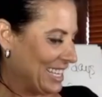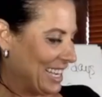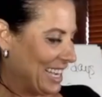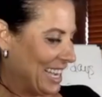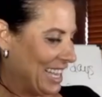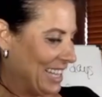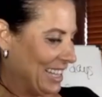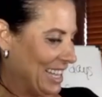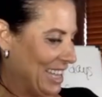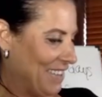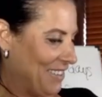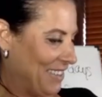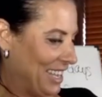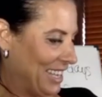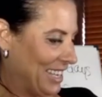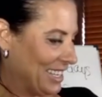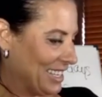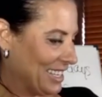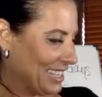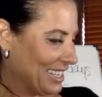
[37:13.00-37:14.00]
love it.
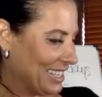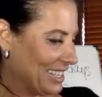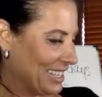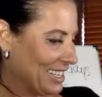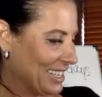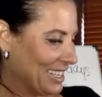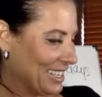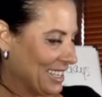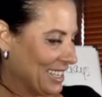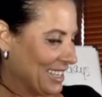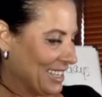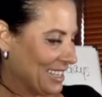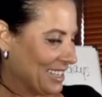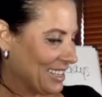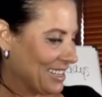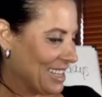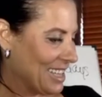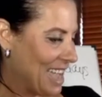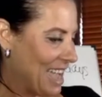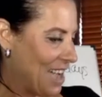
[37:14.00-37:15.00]

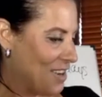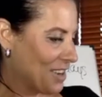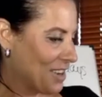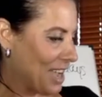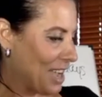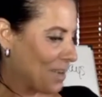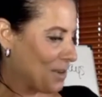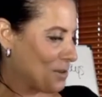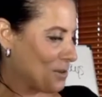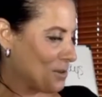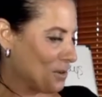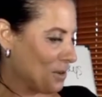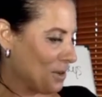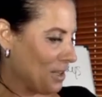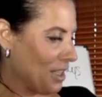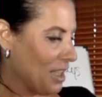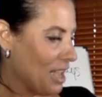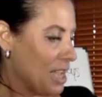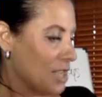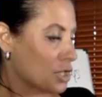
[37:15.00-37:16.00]
Yeah. Okay,
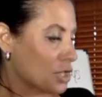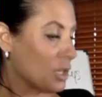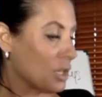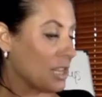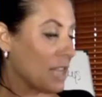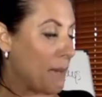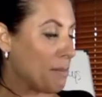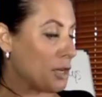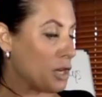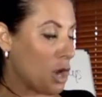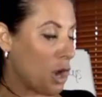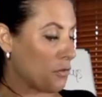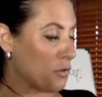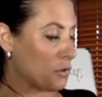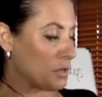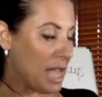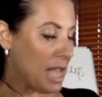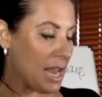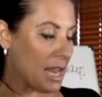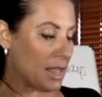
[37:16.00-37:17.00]
cool. So let me know if
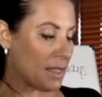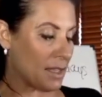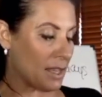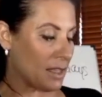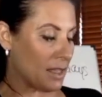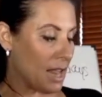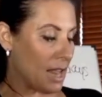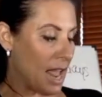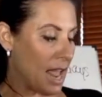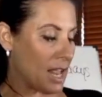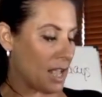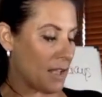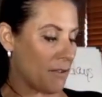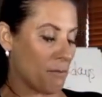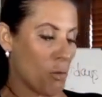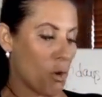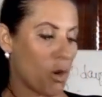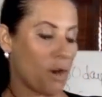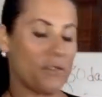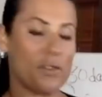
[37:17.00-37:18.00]
there's anything that any
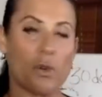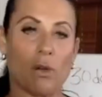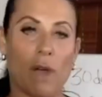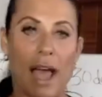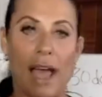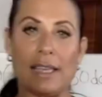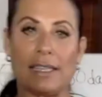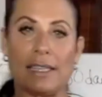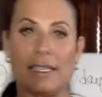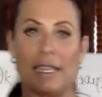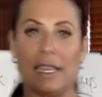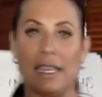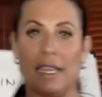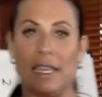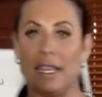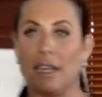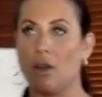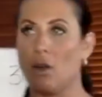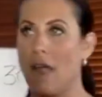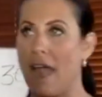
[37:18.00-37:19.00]
more of you guys
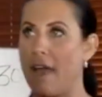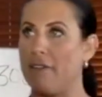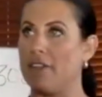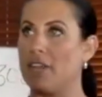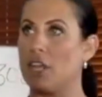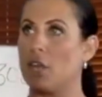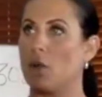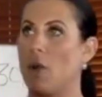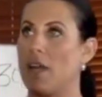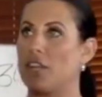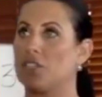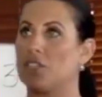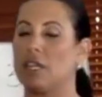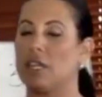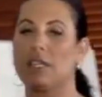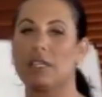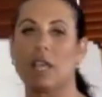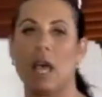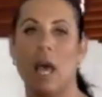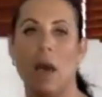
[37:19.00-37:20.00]
need or have any
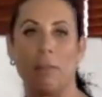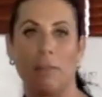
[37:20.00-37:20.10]
questions.